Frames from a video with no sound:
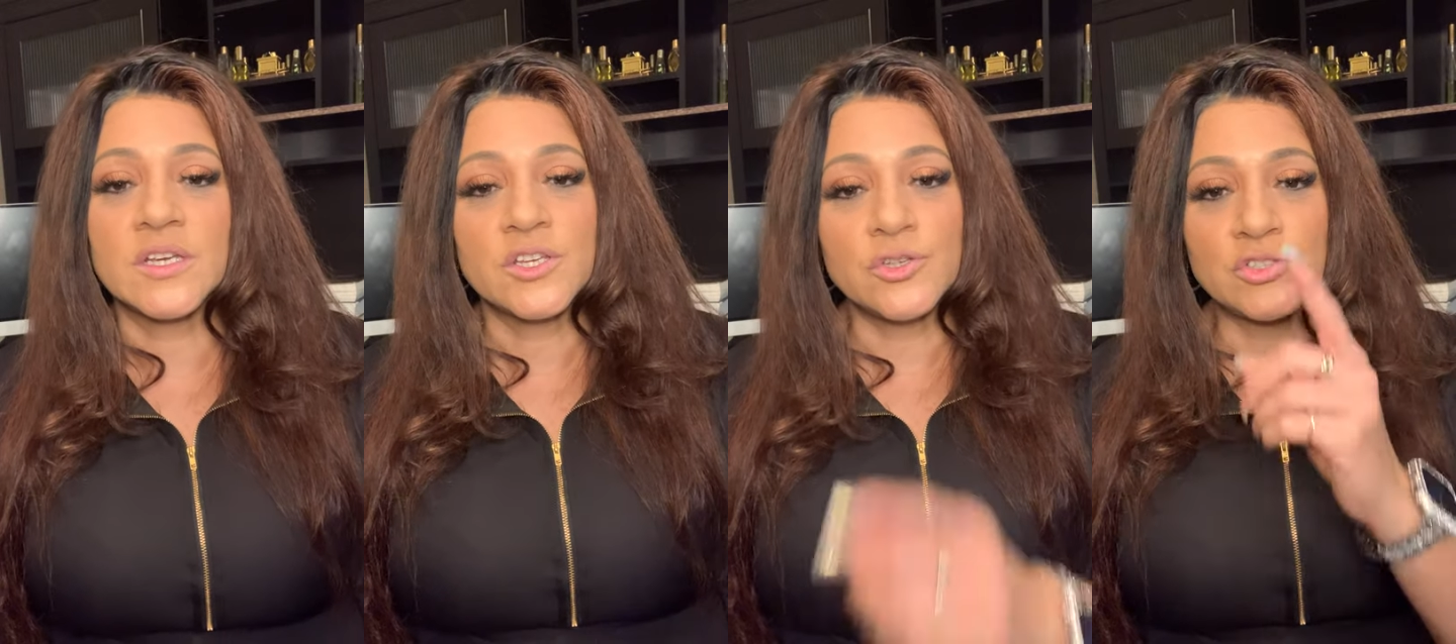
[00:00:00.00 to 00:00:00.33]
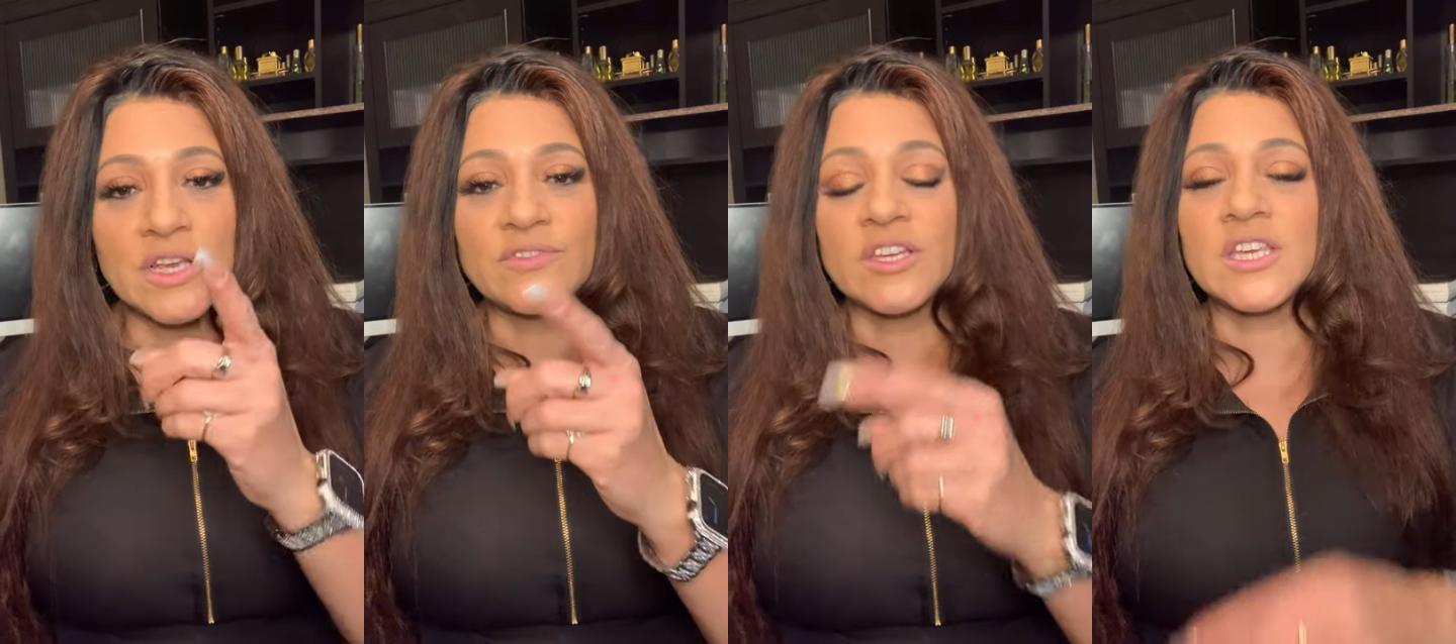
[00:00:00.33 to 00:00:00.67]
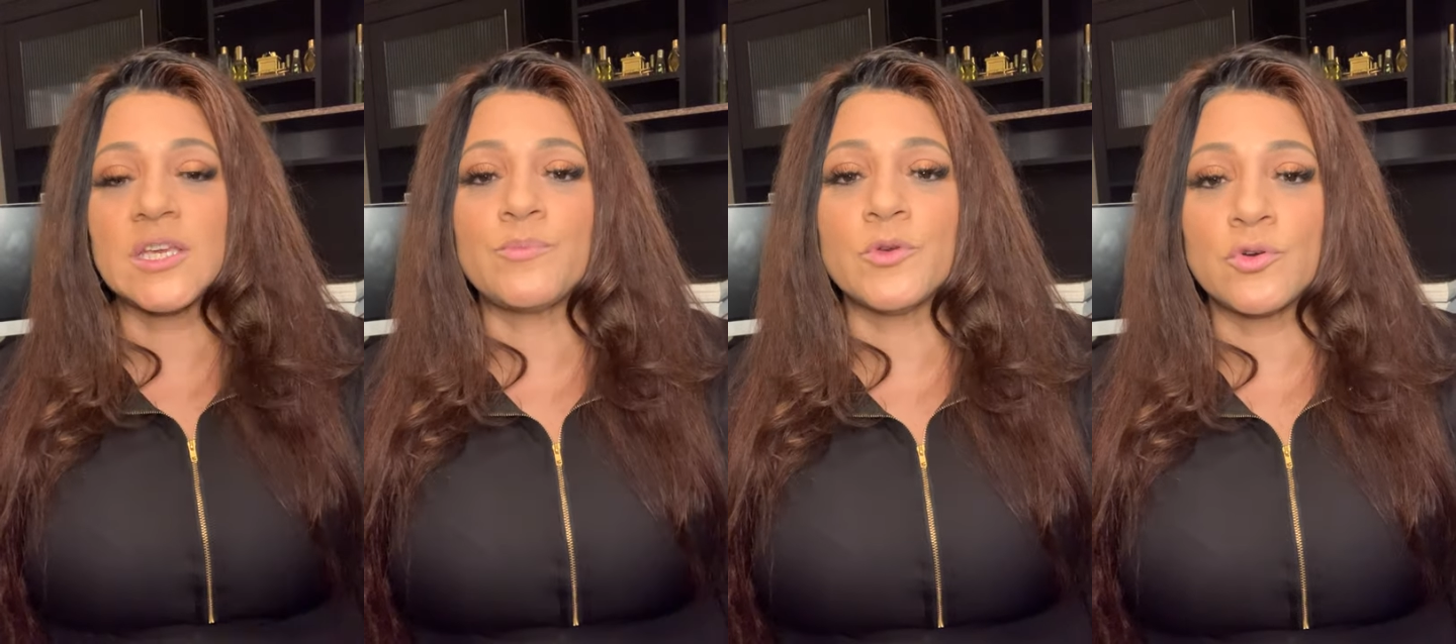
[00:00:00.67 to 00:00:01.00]
You just have to
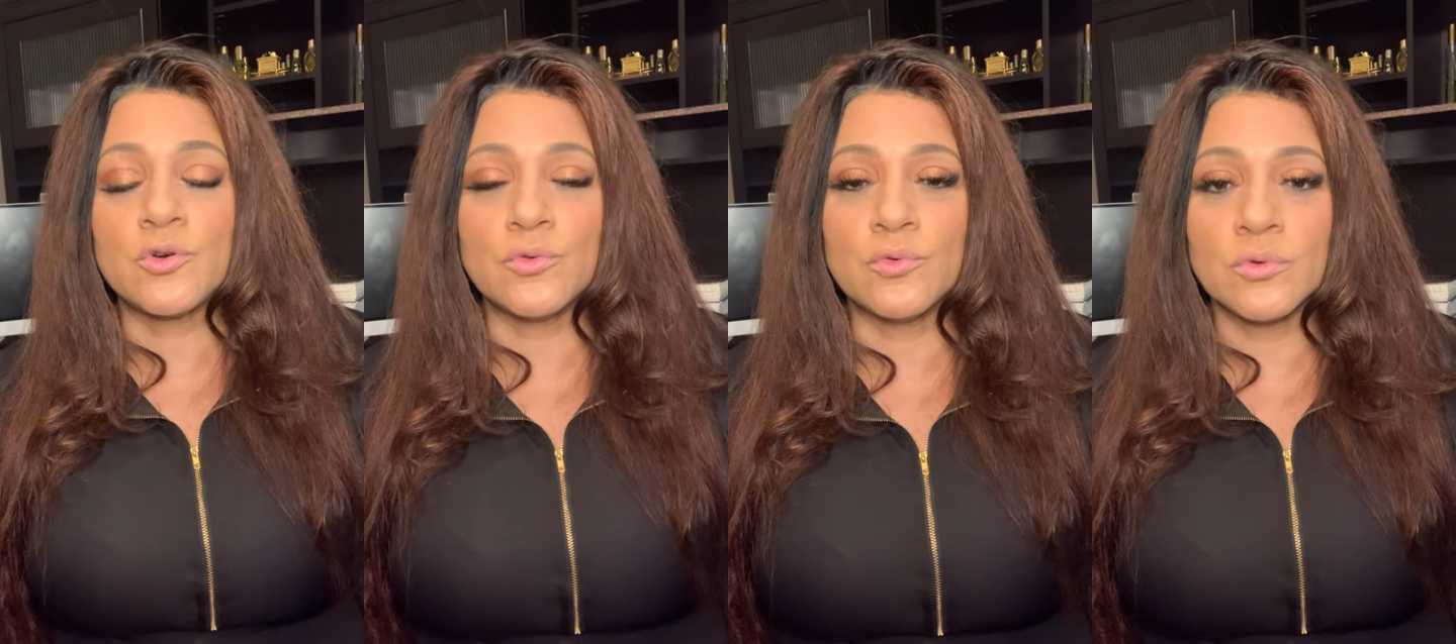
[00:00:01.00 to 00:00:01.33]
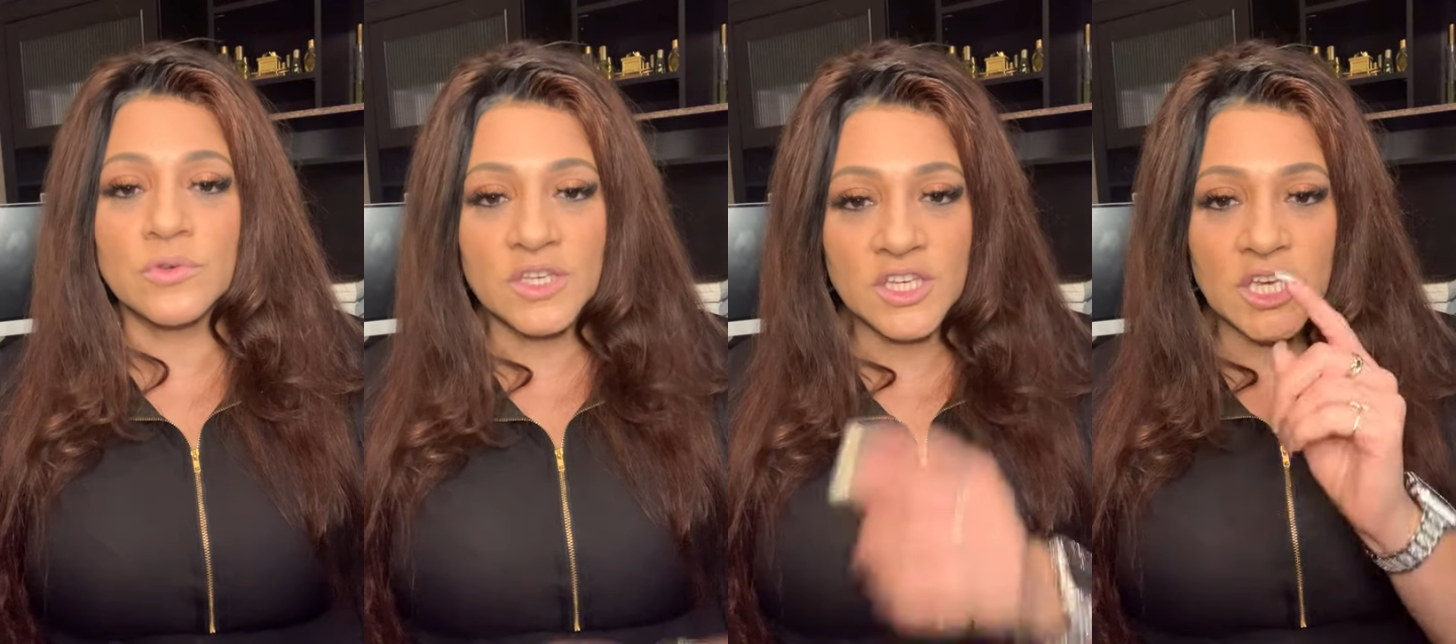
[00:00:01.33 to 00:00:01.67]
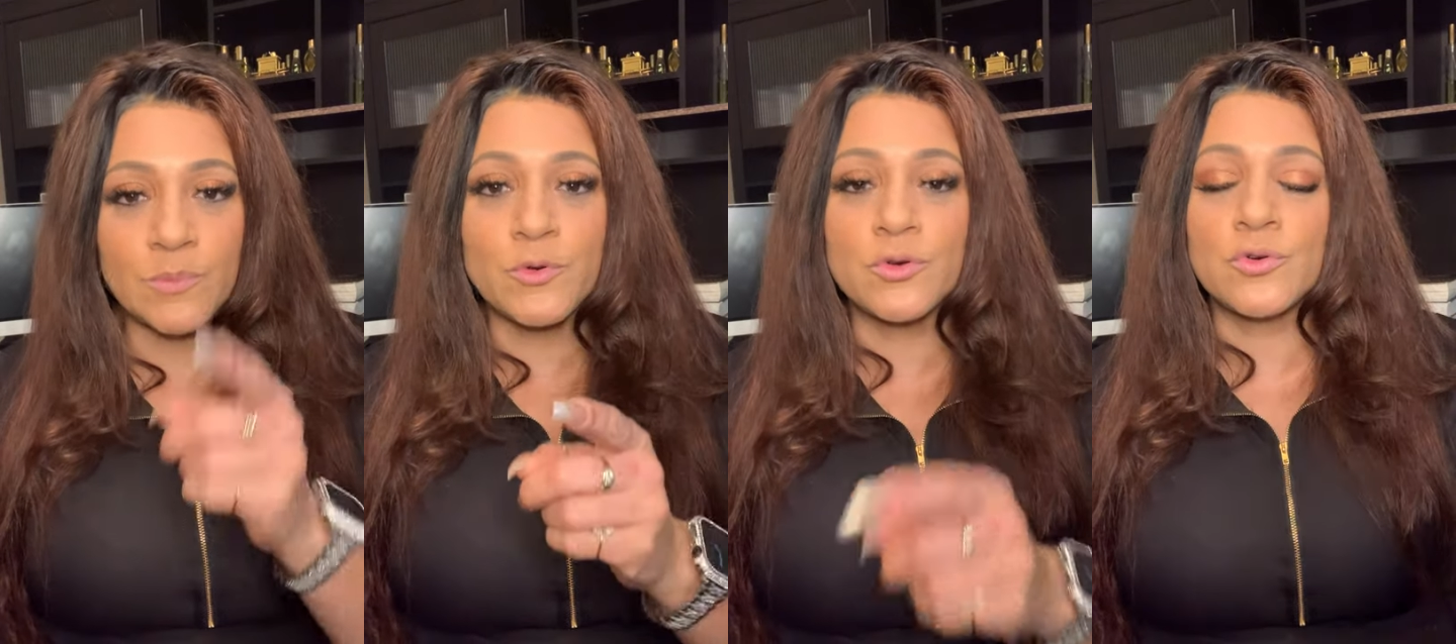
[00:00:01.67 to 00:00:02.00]
keep your cool.
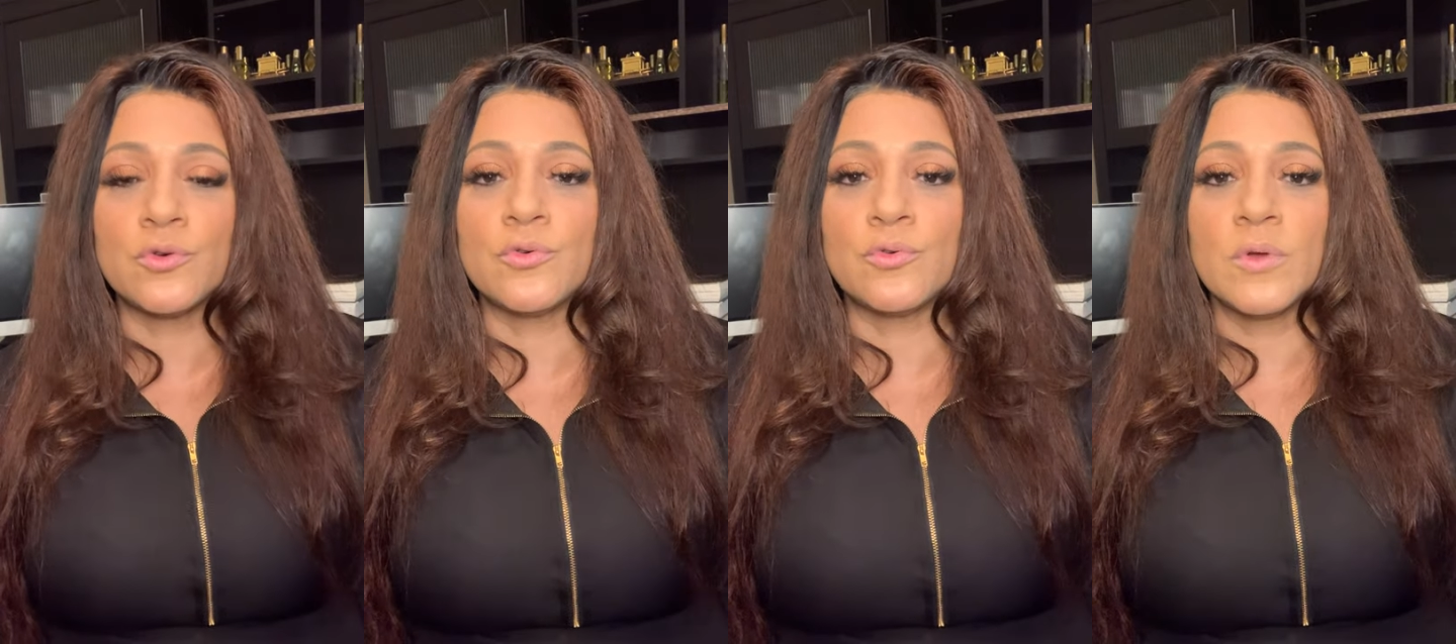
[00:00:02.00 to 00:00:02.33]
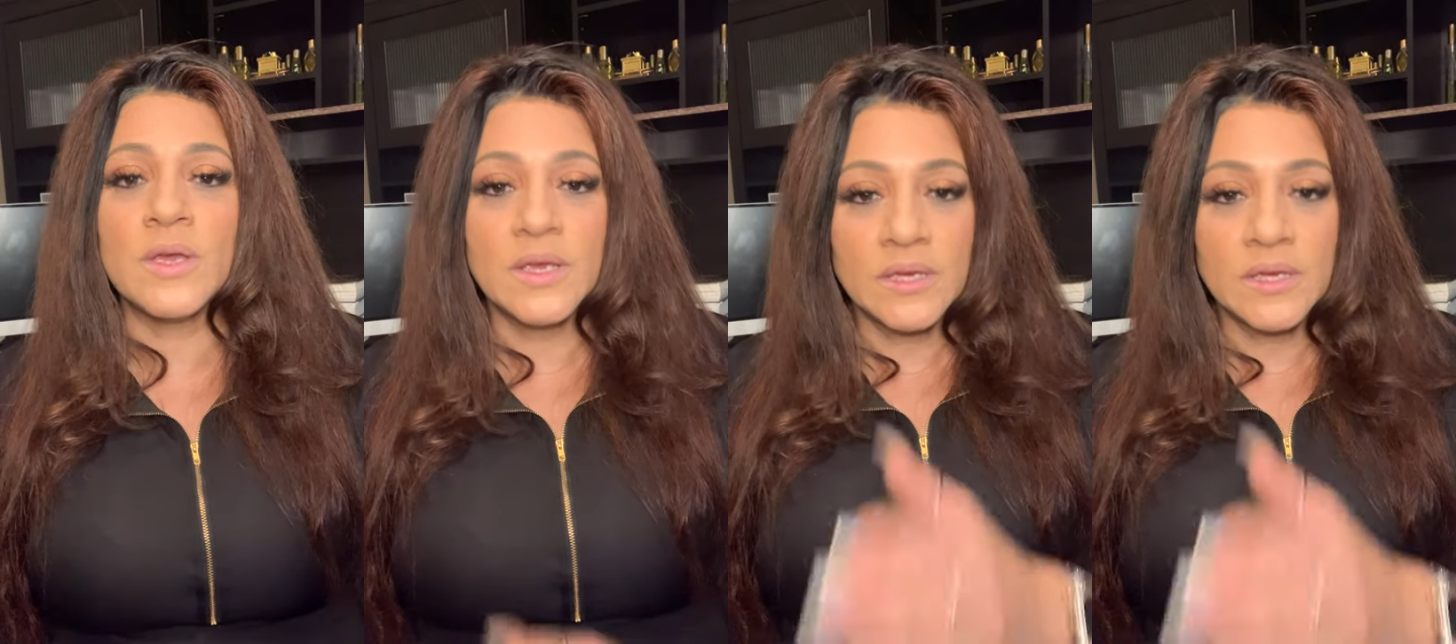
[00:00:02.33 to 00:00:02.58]
Keep your cool.